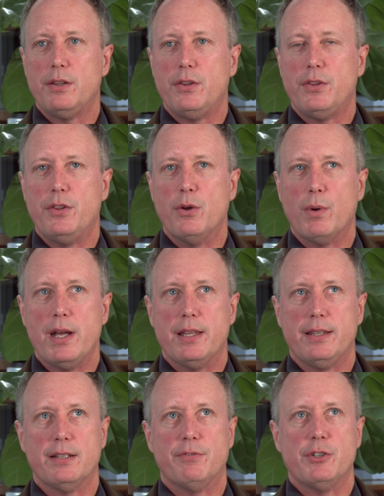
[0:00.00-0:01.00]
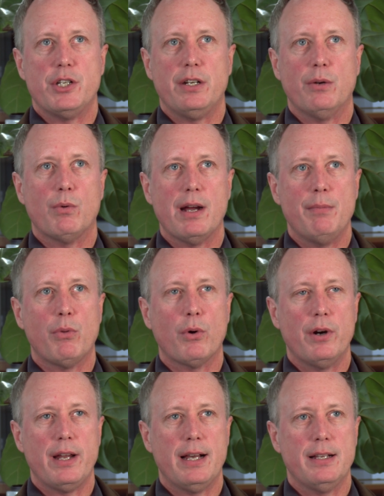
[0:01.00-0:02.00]
The way that the Virginia Wine
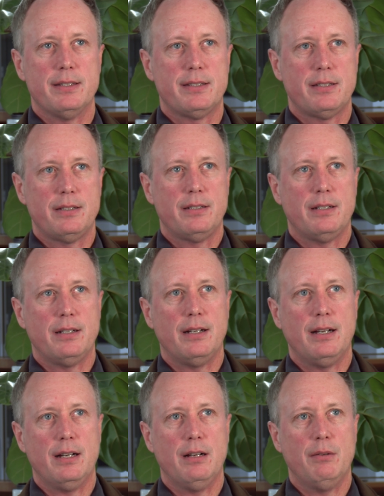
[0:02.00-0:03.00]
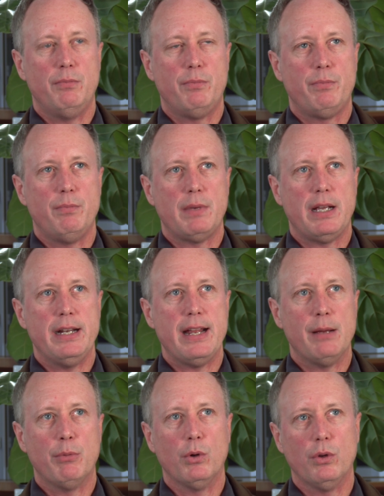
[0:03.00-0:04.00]
Board has
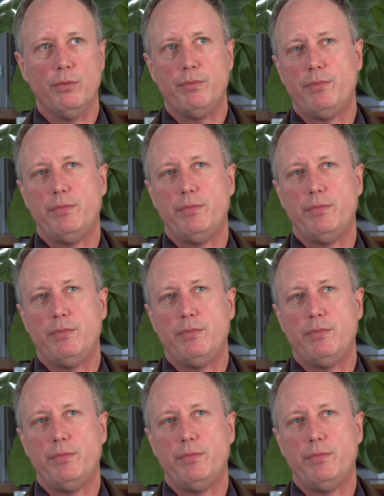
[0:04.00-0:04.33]
enabled